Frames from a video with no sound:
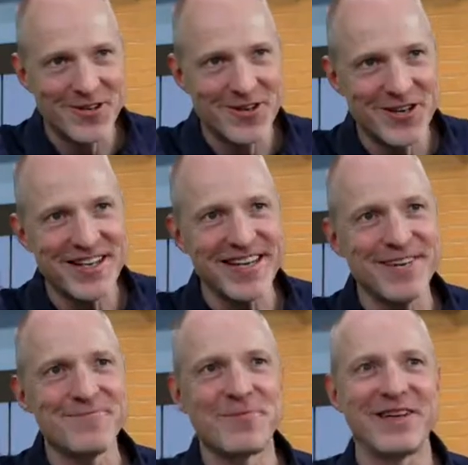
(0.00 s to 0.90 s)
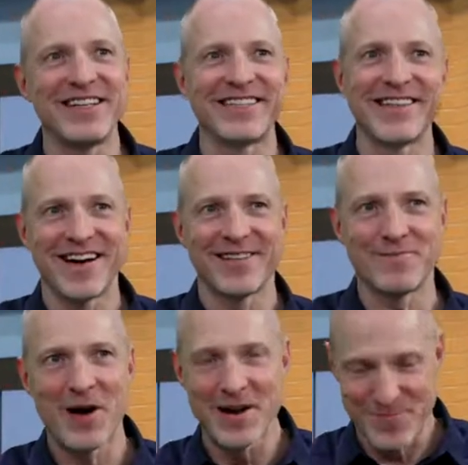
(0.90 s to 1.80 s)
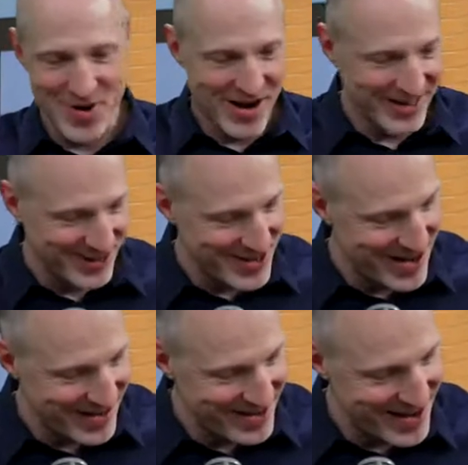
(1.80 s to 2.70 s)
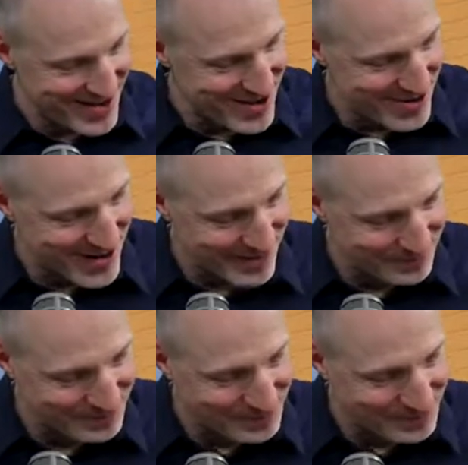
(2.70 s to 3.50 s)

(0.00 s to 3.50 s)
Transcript: cookie, but it's got the Pop Rocks, so you got that going on.